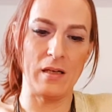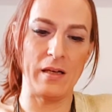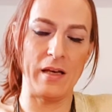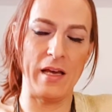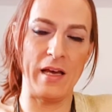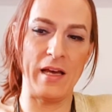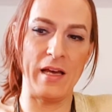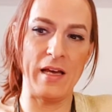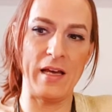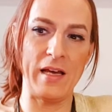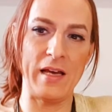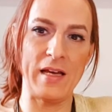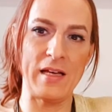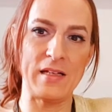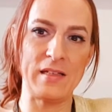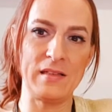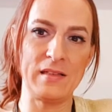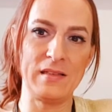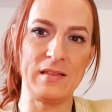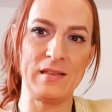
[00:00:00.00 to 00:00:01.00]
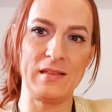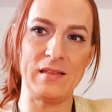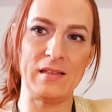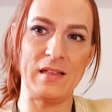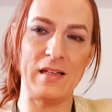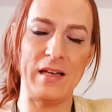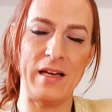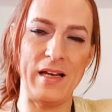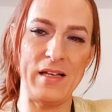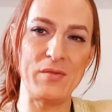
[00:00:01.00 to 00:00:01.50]
And
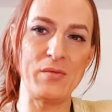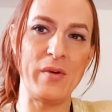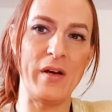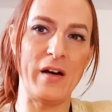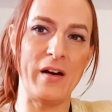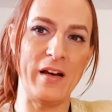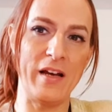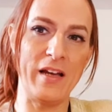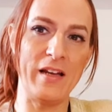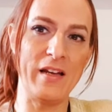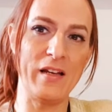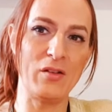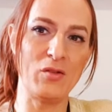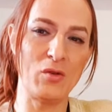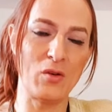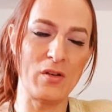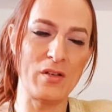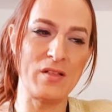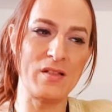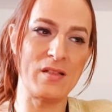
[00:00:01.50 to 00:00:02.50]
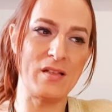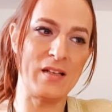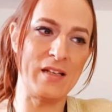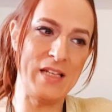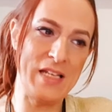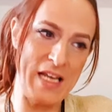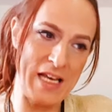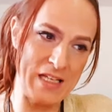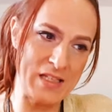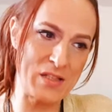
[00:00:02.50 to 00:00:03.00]
as we are heading towards
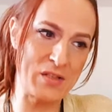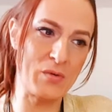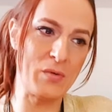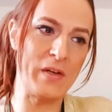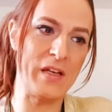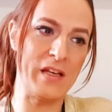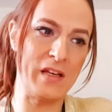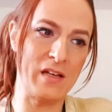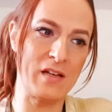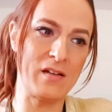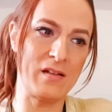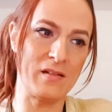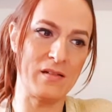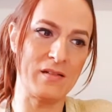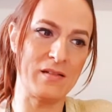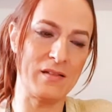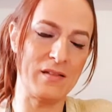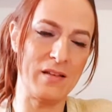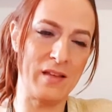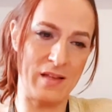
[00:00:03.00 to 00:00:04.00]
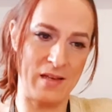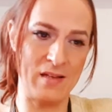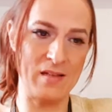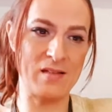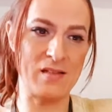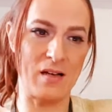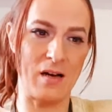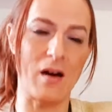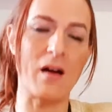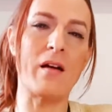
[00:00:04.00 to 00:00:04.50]
next week,
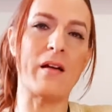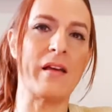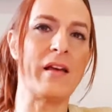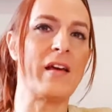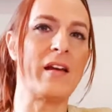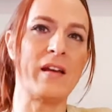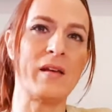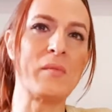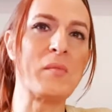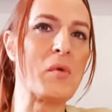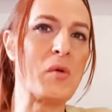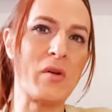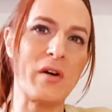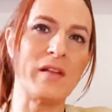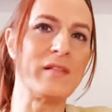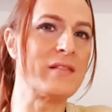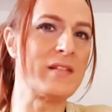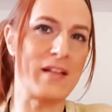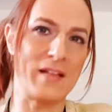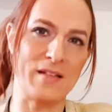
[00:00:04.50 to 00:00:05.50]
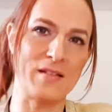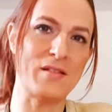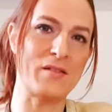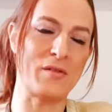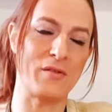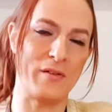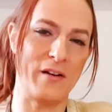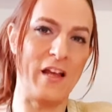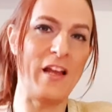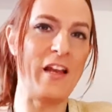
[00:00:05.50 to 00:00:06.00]
things are getting more intense
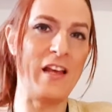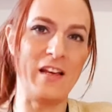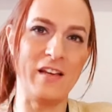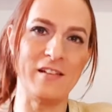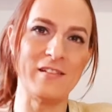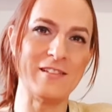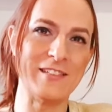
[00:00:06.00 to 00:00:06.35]
already.